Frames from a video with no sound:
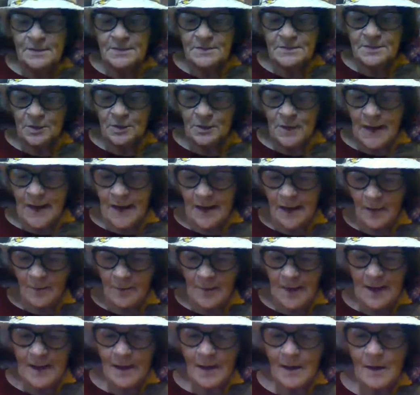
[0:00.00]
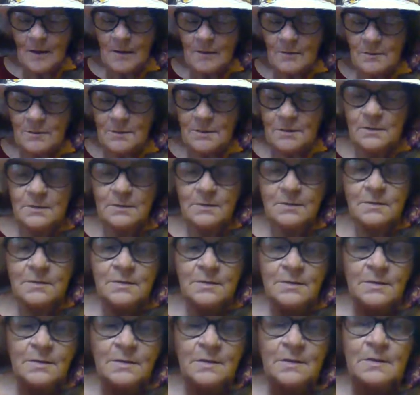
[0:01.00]
So how about,
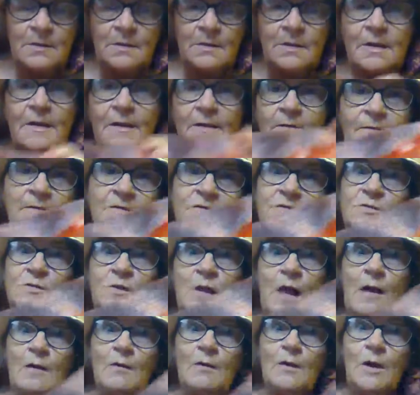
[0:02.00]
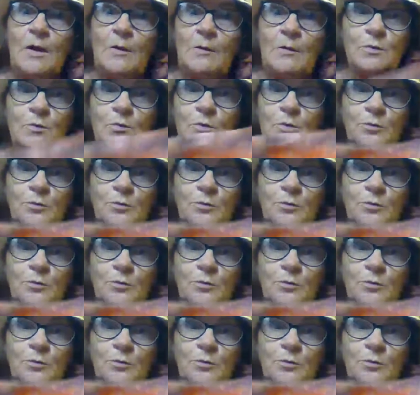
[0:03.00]
and this will all go in